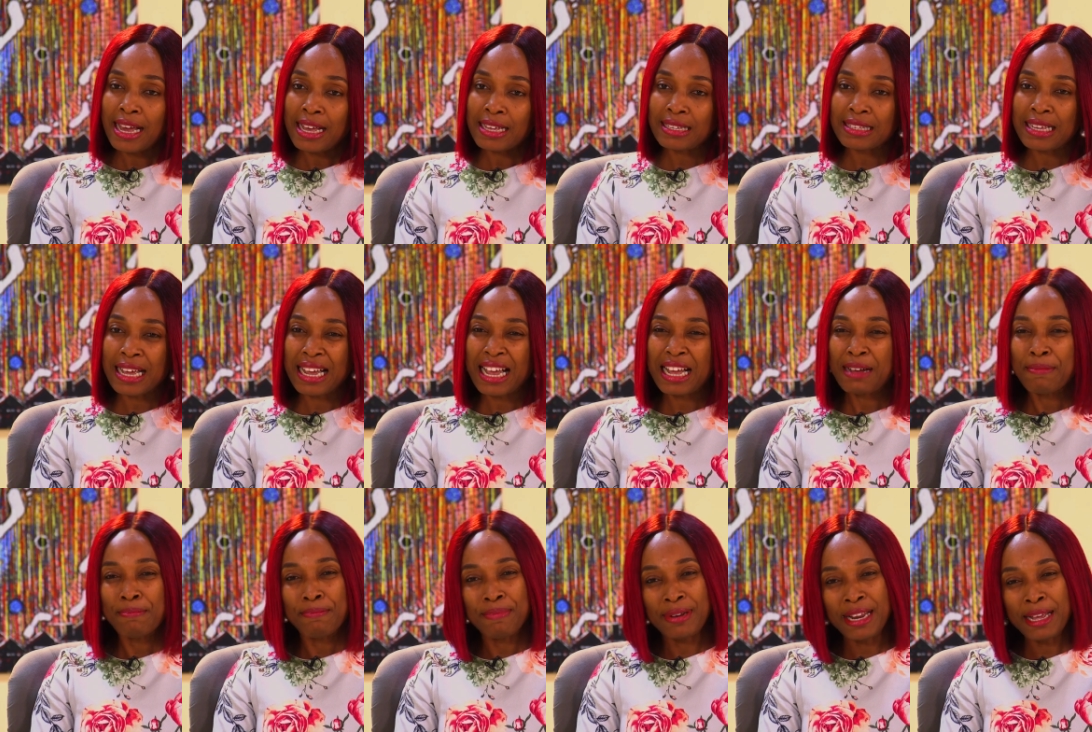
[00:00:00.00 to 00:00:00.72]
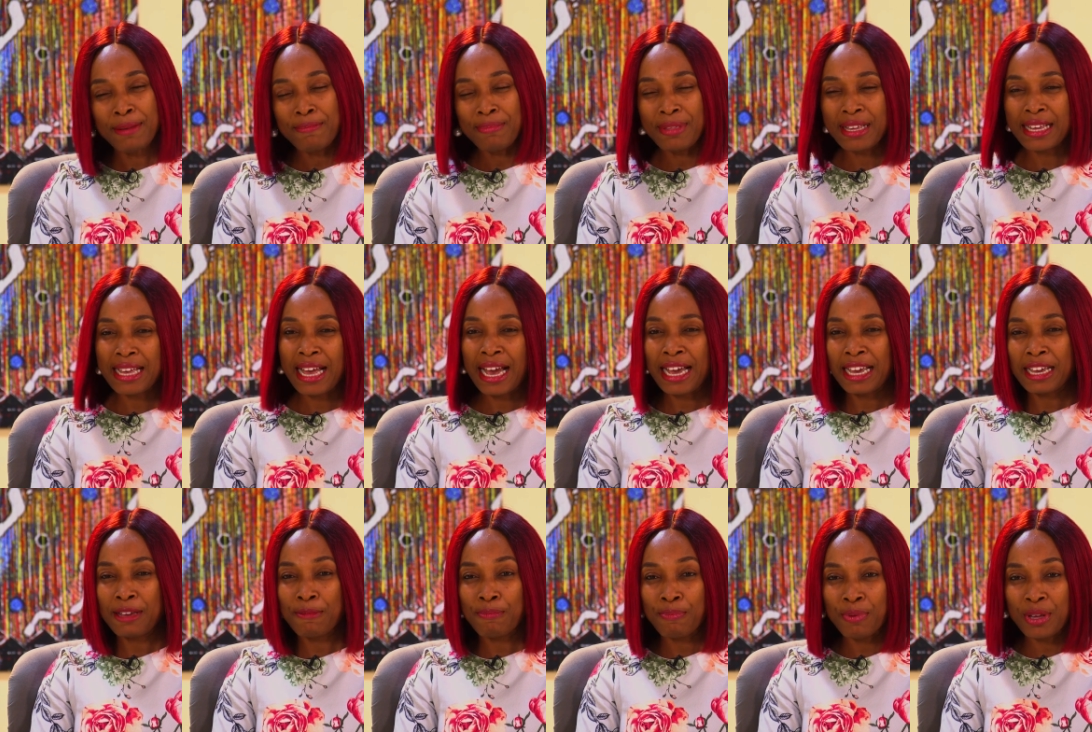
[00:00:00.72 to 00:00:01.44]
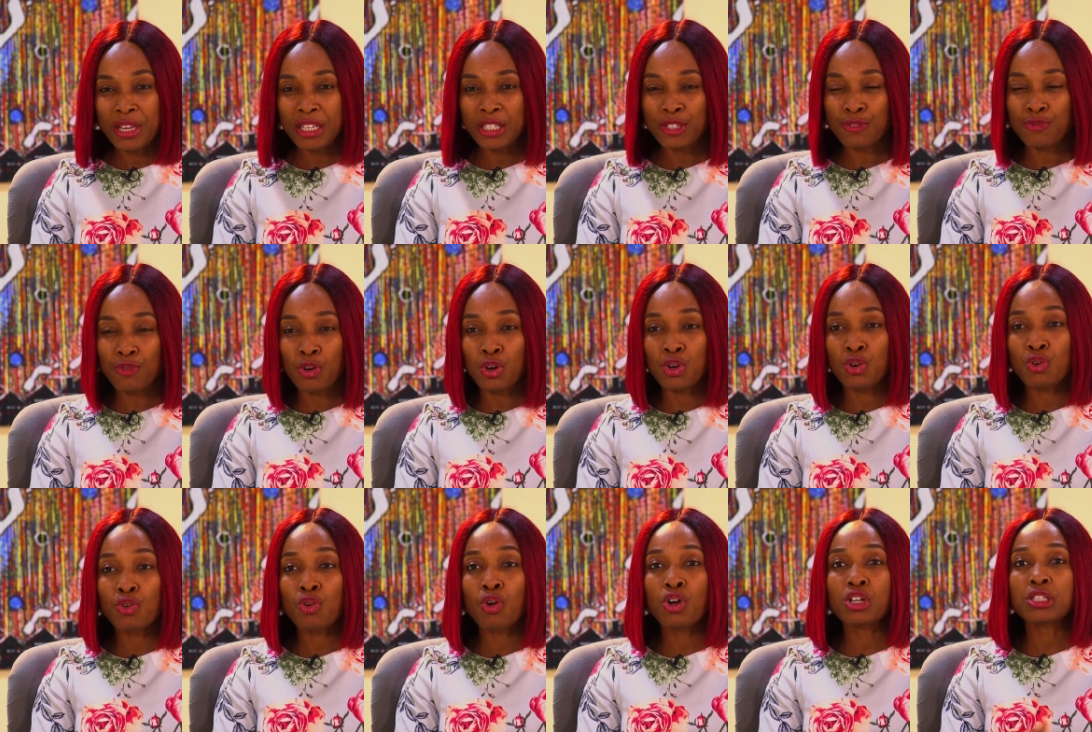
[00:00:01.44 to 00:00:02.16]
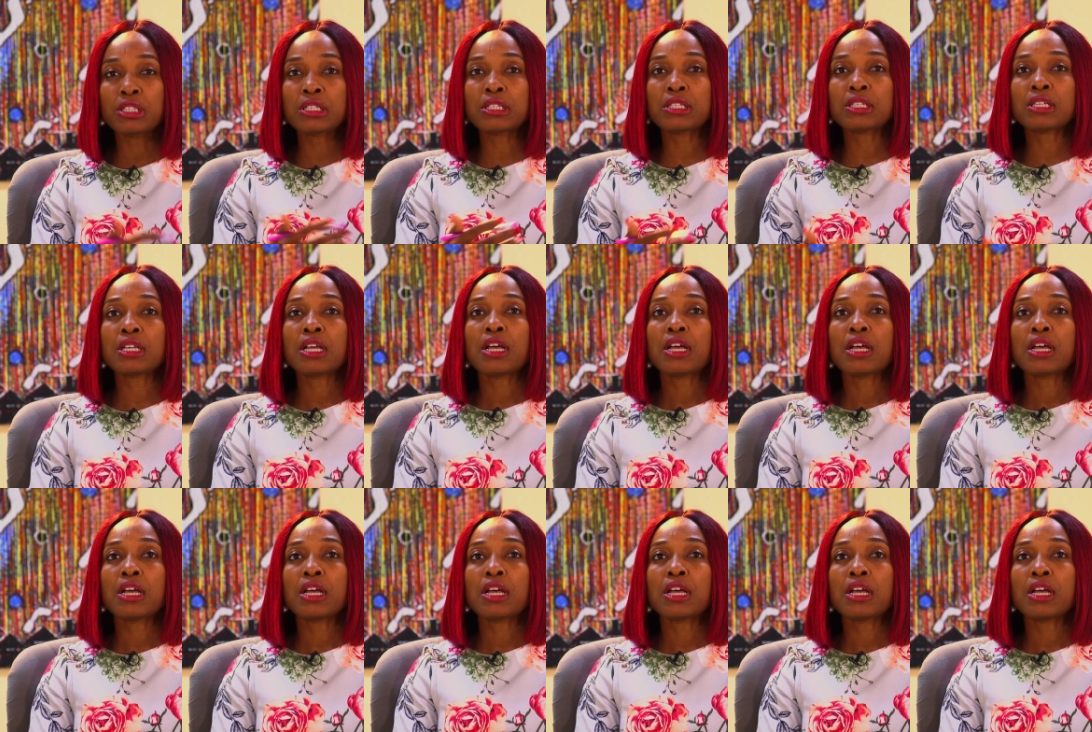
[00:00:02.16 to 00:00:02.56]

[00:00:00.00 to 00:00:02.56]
Yes, I can blame the guy a bit for not,